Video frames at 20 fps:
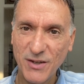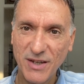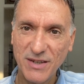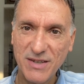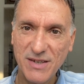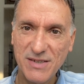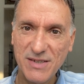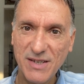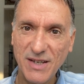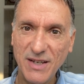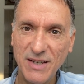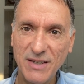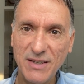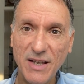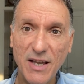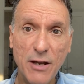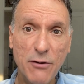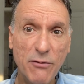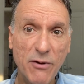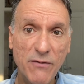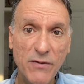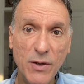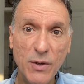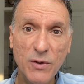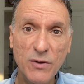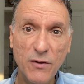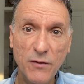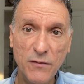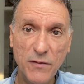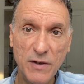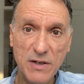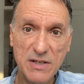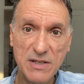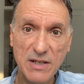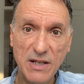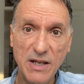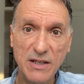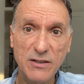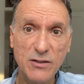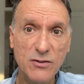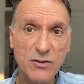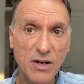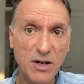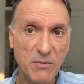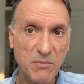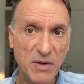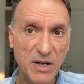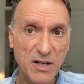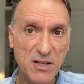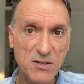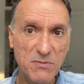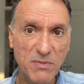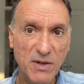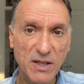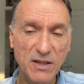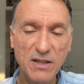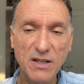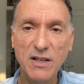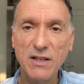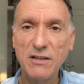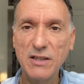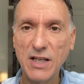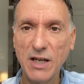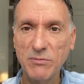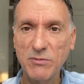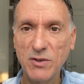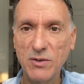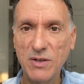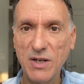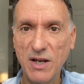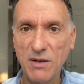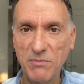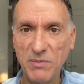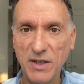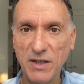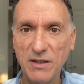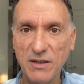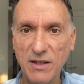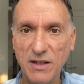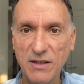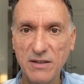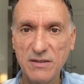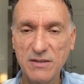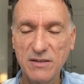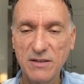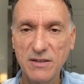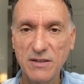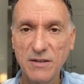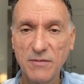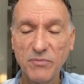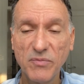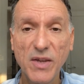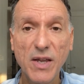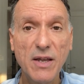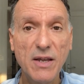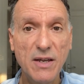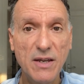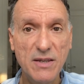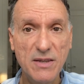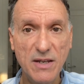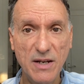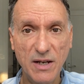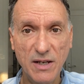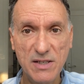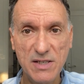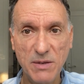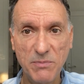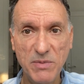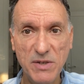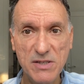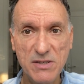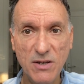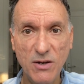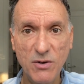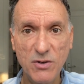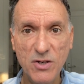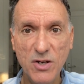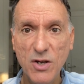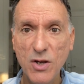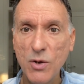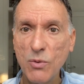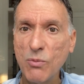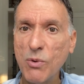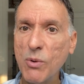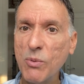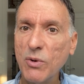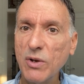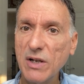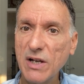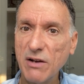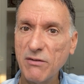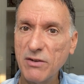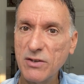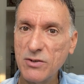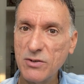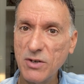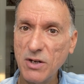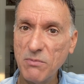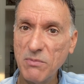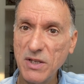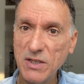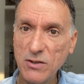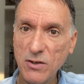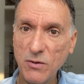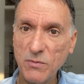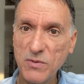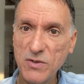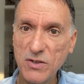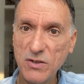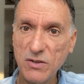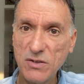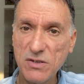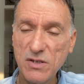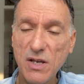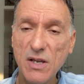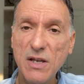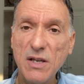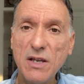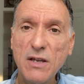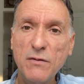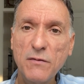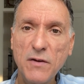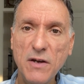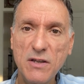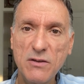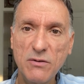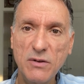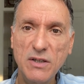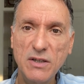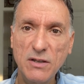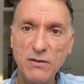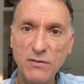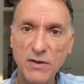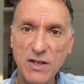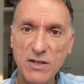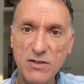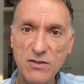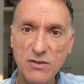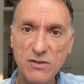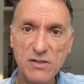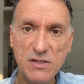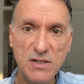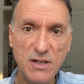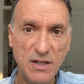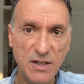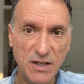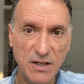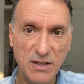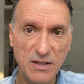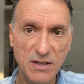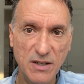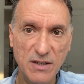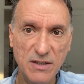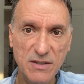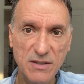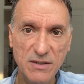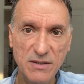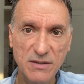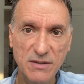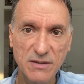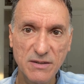that is it, a review of the first-line drug management in type 2 diabetes. In the next episode, we will cover treatment options if further interventions are needed.